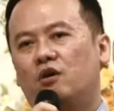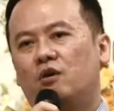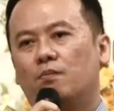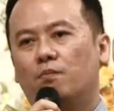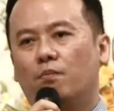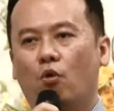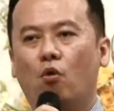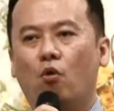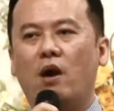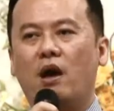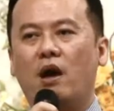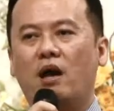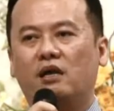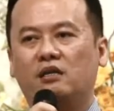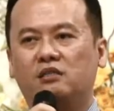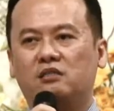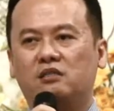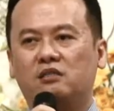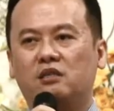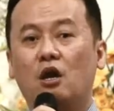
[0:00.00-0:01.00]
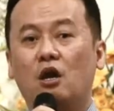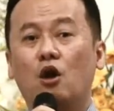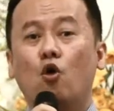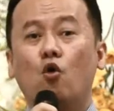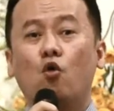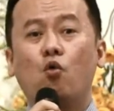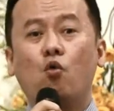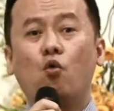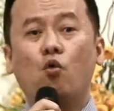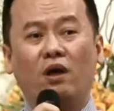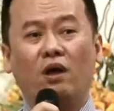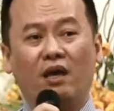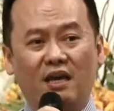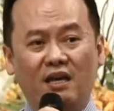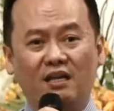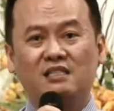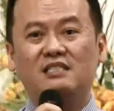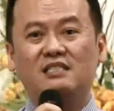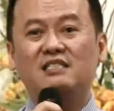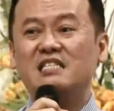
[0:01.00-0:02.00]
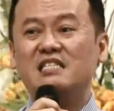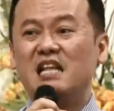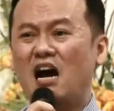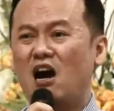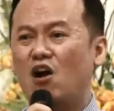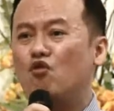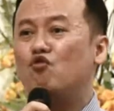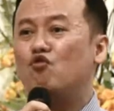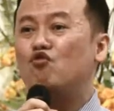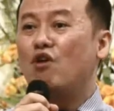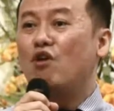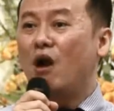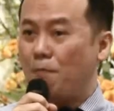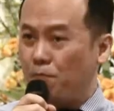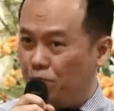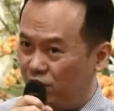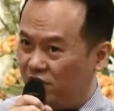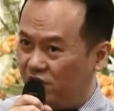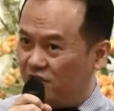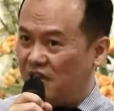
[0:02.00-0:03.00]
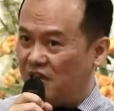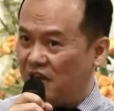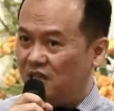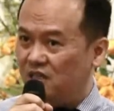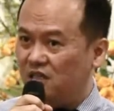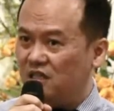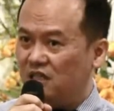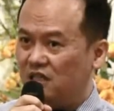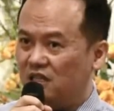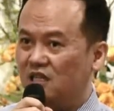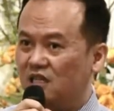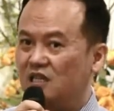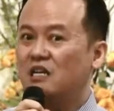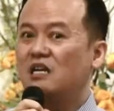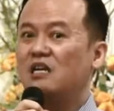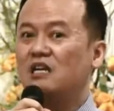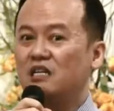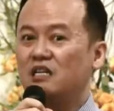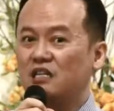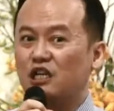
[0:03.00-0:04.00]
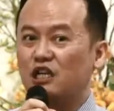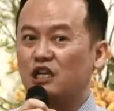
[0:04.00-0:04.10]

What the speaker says: Boaz, who is now representing the